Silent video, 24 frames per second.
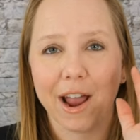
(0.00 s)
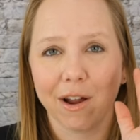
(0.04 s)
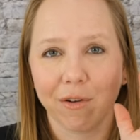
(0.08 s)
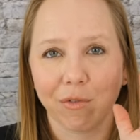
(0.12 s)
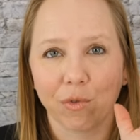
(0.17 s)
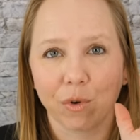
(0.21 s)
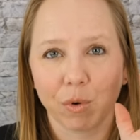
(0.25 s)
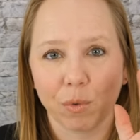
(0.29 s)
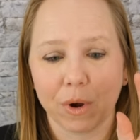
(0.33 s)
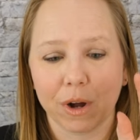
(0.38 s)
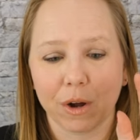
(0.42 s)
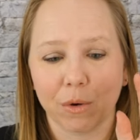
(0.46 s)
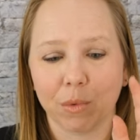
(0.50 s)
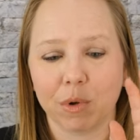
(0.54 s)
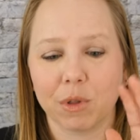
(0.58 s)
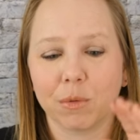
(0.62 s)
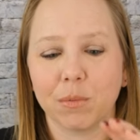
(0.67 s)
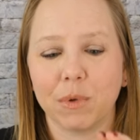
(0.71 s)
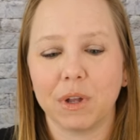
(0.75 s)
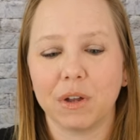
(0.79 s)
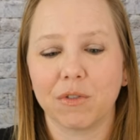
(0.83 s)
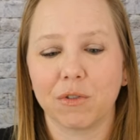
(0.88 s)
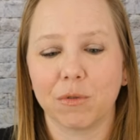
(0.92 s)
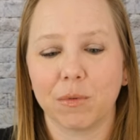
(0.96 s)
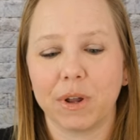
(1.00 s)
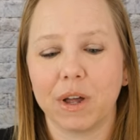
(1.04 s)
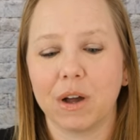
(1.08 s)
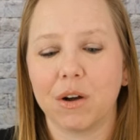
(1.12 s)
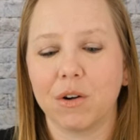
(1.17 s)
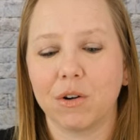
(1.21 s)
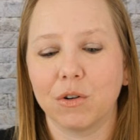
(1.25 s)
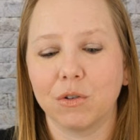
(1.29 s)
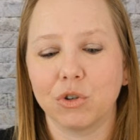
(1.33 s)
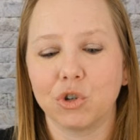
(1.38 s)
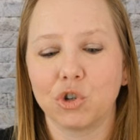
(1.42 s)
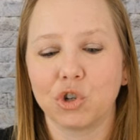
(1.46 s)
everywhere with me from now
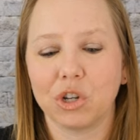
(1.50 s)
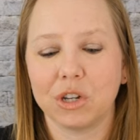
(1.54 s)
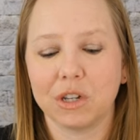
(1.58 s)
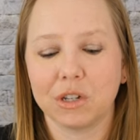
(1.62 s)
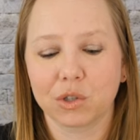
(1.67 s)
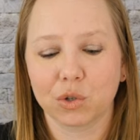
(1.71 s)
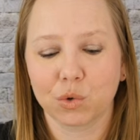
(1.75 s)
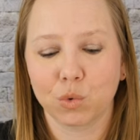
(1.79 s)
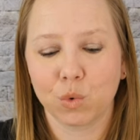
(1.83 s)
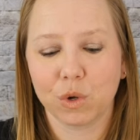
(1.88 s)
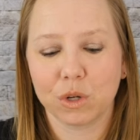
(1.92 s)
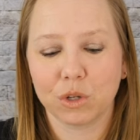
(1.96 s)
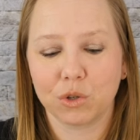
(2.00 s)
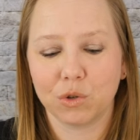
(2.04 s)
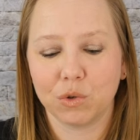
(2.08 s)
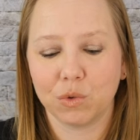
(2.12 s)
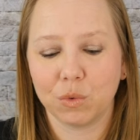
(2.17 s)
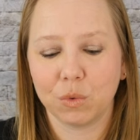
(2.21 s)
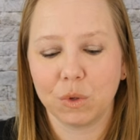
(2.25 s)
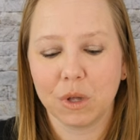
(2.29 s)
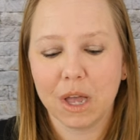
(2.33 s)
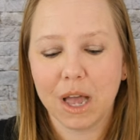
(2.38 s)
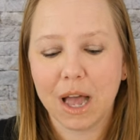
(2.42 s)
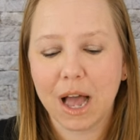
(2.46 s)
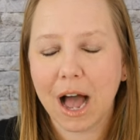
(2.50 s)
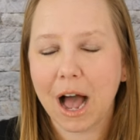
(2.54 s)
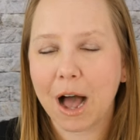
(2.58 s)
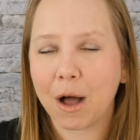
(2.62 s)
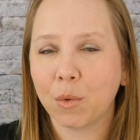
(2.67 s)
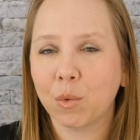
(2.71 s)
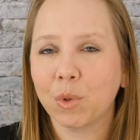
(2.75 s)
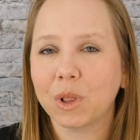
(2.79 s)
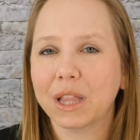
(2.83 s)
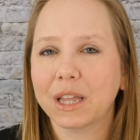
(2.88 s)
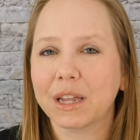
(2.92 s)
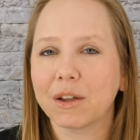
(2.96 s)
on. She is going to, I
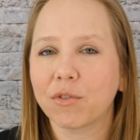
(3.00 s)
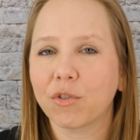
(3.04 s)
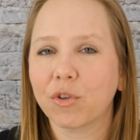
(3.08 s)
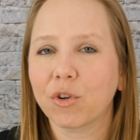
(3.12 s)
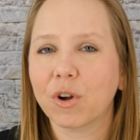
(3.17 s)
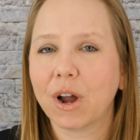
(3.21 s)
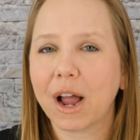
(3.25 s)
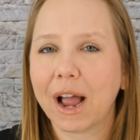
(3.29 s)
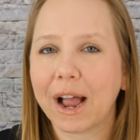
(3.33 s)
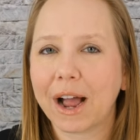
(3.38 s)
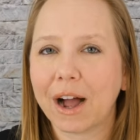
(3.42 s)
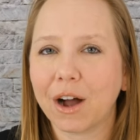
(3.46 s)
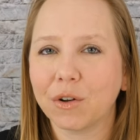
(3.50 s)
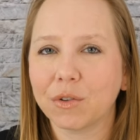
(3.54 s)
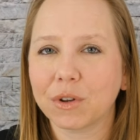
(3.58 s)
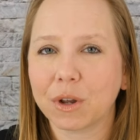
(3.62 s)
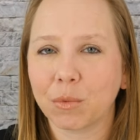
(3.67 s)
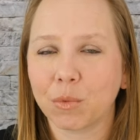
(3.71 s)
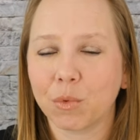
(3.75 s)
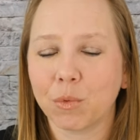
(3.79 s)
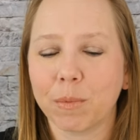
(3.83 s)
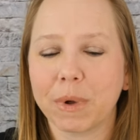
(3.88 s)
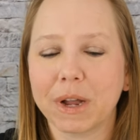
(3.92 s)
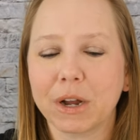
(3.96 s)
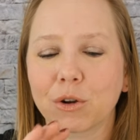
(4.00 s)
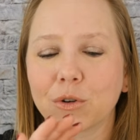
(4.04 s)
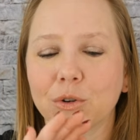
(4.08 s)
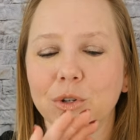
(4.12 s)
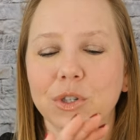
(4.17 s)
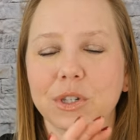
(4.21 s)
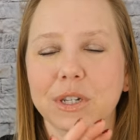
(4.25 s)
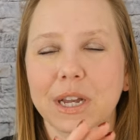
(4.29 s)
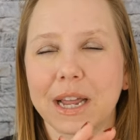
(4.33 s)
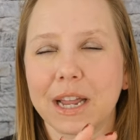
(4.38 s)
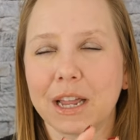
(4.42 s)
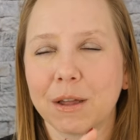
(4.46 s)
will leave her out. I won't make her
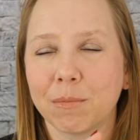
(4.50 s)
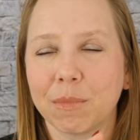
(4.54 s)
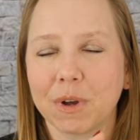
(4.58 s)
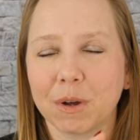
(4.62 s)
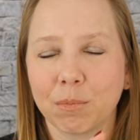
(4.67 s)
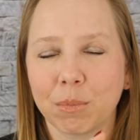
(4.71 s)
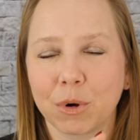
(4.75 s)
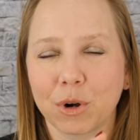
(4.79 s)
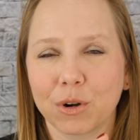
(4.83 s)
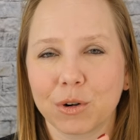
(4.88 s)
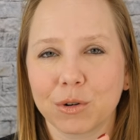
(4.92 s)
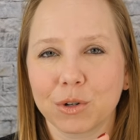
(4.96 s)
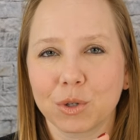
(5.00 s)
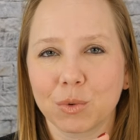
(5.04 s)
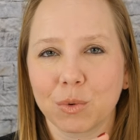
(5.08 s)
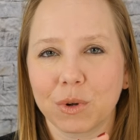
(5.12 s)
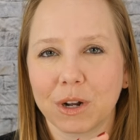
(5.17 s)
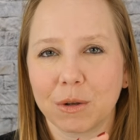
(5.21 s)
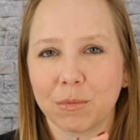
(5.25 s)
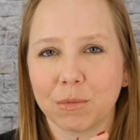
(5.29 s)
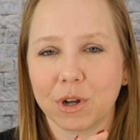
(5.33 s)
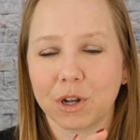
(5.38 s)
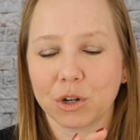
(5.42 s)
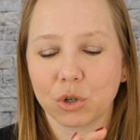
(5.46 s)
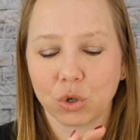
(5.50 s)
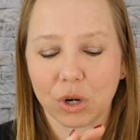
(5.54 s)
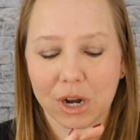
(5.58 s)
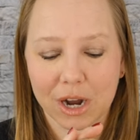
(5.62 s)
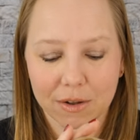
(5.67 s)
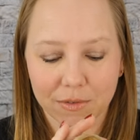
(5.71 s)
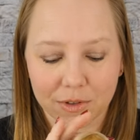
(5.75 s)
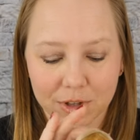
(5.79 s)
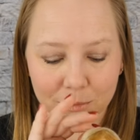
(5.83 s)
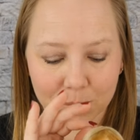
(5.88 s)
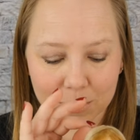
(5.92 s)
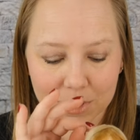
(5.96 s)
stay in my purse when I'm not
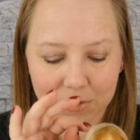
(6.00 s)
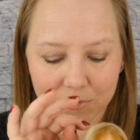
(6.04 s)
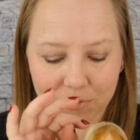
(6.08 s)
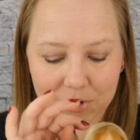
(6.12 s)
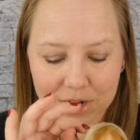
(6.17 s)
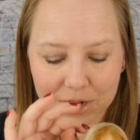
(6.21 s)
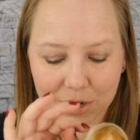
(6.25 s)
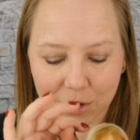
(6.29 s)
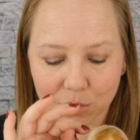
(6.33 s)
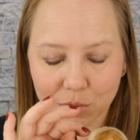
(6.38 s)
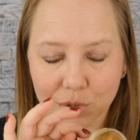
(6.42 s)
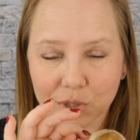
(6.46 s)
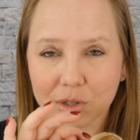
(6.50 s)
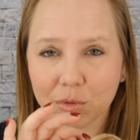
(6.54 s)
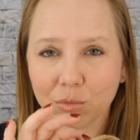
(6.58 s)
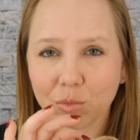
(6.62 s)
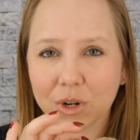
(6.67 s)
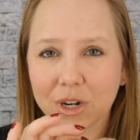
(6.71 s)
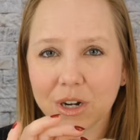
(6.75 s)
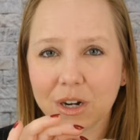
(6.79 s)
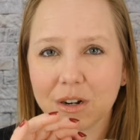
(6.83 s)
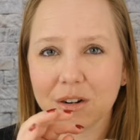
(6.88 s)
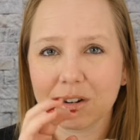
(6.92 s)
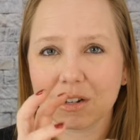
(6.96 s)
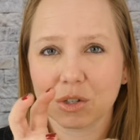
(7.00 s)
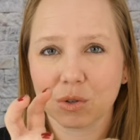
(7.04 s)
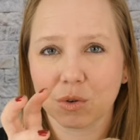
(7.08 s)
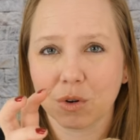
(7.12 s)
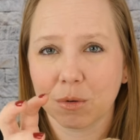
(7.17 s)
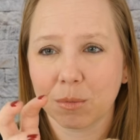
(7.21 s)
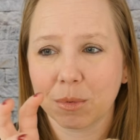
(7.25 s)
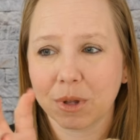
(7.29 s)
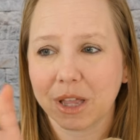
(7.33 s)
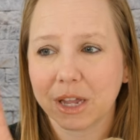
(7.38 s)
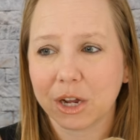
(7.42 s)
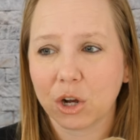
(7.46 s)
traveling, but if I go somewhere, it's
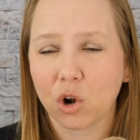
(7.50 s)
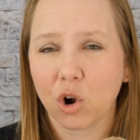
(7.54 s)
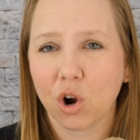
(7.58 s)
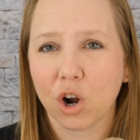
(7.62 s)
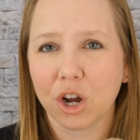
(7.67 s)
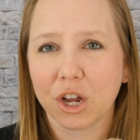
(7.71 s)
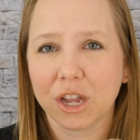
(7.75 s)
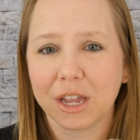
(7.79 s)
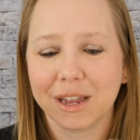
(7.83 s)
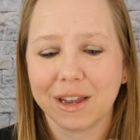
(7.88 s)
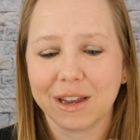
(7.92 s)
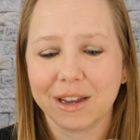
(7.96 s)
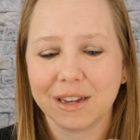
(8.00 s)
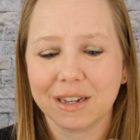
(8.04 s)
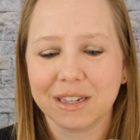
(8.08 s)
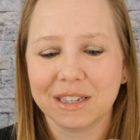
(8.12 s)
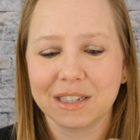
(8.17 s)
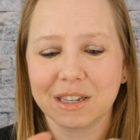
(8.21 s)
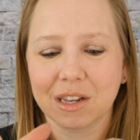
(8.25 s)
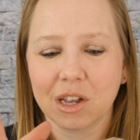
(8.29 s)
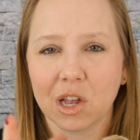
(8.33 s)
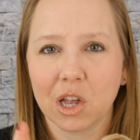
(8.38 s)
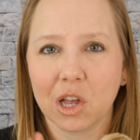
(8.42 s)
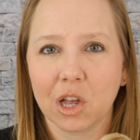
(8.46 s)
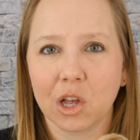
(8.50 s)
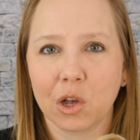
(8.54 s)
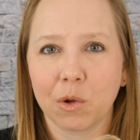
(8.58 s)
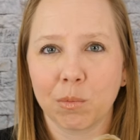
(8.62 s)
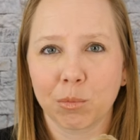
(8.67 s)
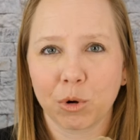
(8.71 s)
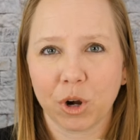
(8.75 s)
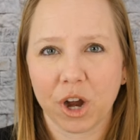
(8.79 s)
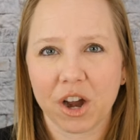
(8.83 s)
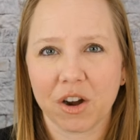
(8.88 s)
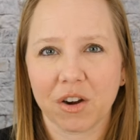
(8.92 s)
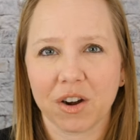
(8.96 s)
going to be like car keys,
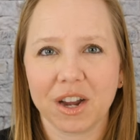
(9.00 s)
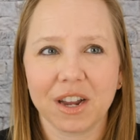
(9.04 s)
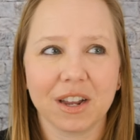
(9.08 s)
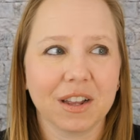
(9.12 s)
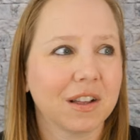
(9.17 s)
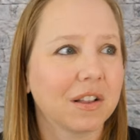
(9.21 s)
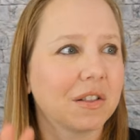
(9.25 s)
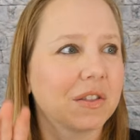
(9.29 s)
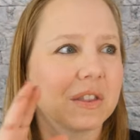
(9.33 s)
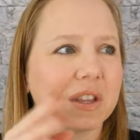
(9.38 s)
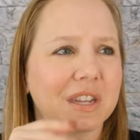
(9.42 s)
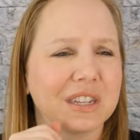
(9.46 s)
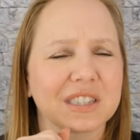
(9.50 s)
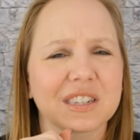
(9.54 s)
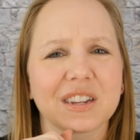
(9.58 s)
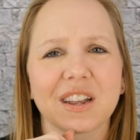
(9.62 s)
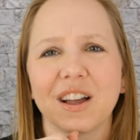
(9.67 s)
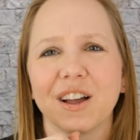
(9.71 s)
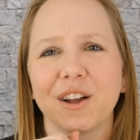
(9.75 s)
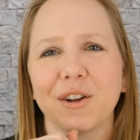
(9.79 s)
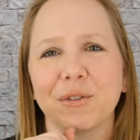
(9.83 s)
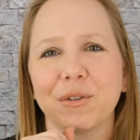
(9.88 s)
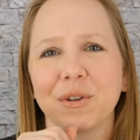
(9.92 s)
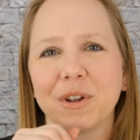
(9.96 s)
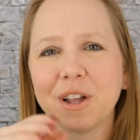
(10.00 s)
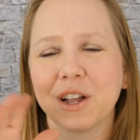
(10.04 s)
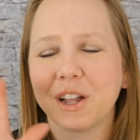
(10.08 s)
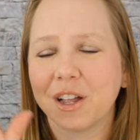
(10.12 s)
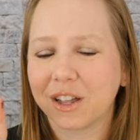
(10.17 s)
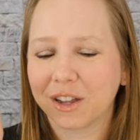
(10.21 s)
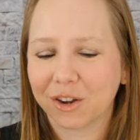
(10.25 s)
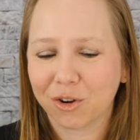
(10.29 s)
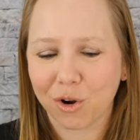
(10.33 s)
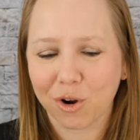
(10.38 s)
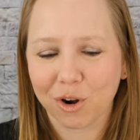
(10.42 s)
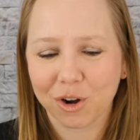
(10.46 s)
prairie, let's go.
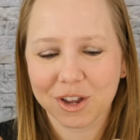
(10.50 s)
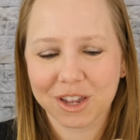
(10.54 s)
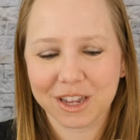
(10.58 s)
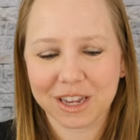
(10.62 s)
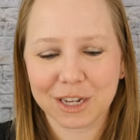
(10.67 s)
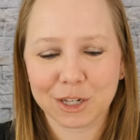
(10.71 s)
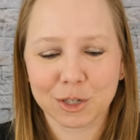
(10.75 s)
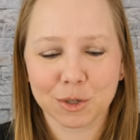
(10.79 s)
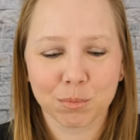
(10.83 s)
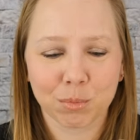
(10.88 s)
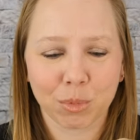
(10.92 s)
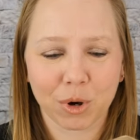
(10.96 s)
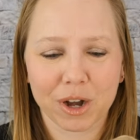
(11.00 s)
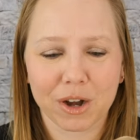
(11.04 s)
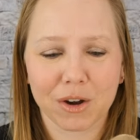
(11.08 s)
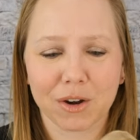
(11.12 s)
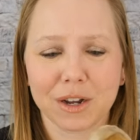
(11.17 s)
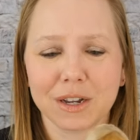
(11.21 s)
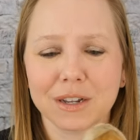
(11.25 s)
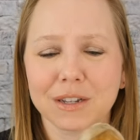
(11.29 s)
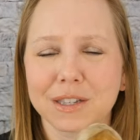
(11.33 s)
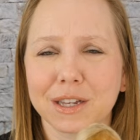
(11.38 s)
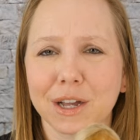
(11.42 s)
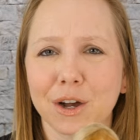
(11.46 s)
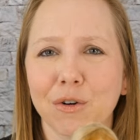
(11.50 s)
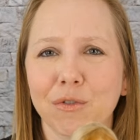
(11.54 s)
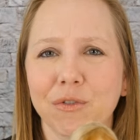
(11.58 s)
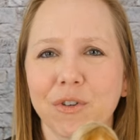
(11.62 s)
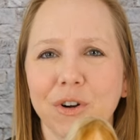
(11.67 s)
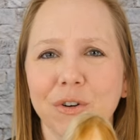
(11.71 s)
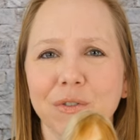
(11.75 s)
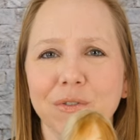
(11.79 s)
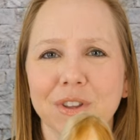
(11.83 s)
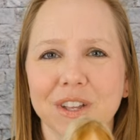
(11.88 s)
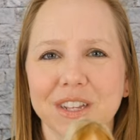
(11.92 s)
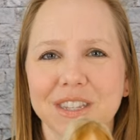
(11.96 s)
Car keys, prairie, cell
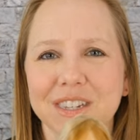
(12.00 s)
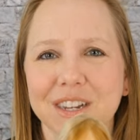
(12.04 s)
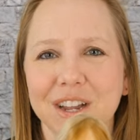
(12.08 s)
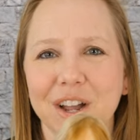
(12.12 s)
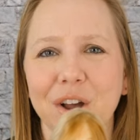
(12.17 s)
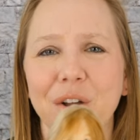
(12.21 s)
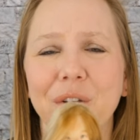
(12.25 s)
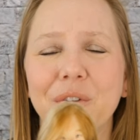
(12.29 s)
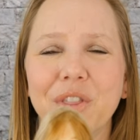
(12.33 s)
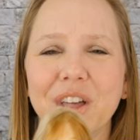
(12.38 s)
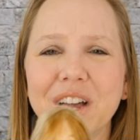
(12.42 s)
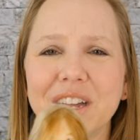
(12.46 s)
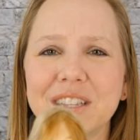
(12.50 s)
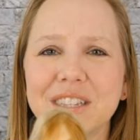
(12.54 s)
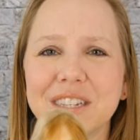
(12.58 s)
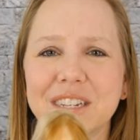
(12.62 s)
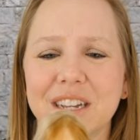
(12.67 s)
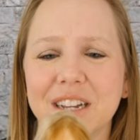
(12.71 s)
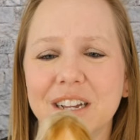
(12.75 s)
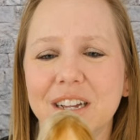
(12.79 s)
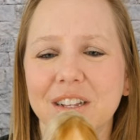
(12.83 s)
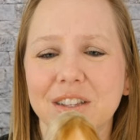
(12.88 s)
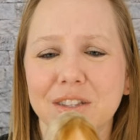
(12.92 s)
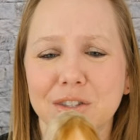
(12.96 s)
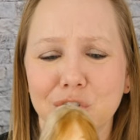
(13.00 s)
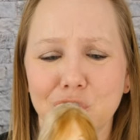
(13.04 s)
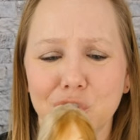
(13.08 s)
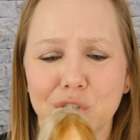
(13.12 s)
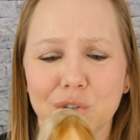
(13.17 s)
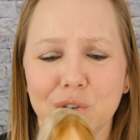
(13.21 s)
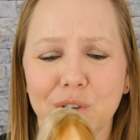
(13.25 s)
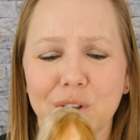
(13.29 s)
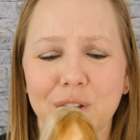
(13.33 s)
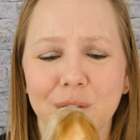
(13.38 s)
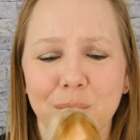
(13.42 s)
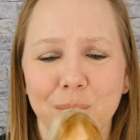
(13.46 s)
phone, let's go. That's it.
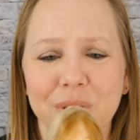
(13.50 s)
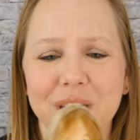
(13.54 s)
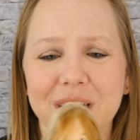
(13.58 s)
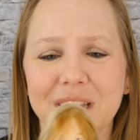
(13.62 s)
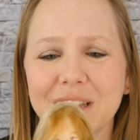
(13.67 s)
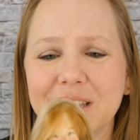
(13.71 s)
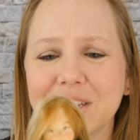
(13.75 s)
She's going to